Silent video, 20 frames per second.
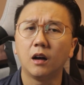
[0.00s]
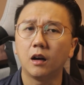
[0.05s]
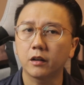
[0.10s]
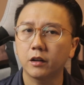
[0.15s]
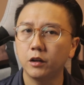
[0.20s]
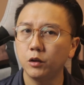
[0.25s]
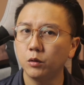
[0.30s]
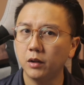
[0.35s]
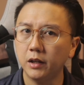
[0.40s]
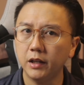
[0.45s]

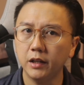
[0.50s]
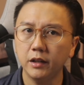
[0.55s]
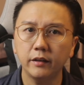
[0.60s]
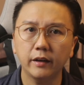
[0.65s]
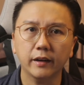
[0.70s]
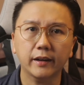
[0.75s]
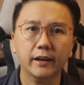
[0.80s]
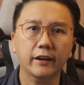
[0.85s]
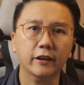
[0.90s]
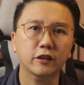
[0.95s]
Acutely,
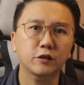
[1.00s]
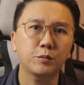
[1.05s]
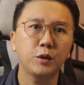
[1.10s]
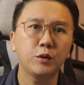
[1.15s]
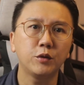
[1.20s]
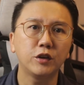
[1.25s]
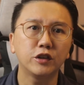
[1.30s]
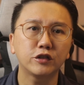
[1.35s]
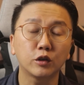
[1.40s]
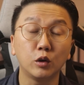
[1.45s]
they can
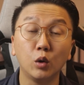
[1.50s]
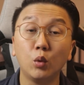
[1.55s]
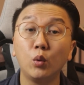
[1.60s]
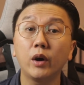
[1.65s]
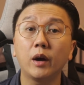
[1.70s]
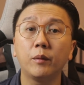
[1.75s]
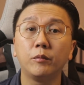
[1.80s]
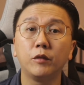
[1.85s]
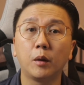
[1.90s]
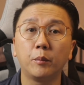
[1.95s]
experience
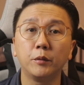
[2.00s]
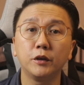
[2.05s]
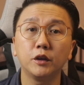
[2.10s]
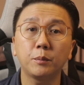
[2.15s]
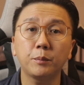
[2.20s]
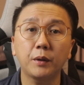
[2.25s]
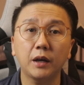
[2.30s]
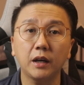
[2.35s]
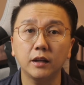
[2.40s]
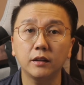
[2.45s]
lower abdominal
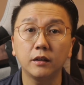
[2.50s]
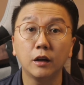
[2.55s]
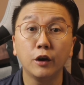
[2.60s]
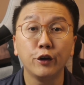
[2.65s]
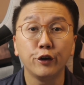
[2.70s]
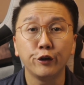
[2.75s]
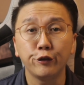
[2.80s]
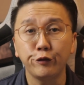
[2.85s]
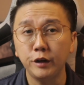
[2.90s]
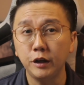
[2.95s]
pain,
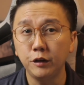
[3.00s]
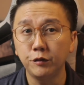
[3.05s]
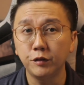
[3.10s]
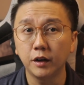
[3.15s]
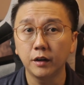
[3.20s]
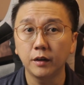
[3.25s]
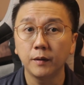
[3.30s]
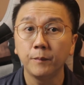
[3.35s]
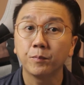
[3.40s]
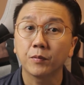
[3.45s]

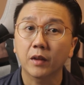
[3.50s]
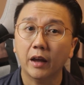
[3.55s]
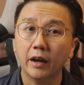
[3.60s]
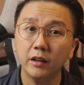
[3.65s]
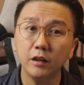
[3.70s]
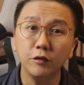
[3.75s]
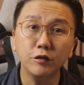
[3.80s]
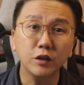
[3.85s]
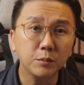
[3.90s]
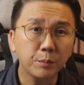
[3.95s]
fever,
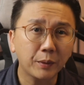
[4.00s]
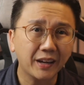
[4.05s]
and even